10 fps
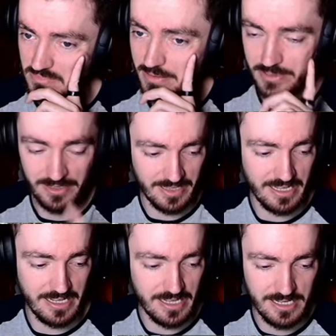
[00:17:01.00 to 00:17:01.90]
I'm going to
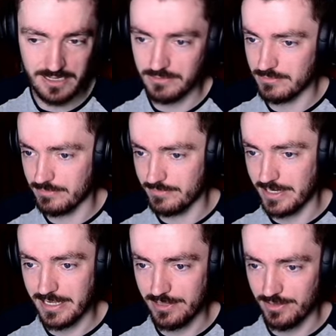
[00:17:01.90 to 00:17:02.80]
say
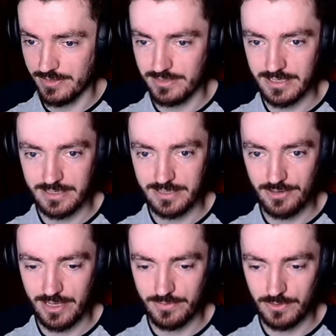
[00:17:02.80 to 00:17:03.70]
right. Actually, I can
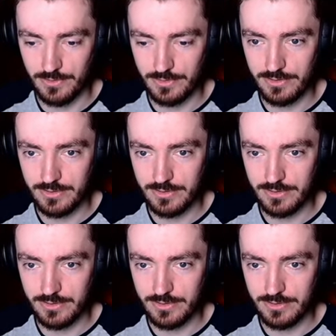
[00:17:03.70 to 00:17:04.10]
actually have a look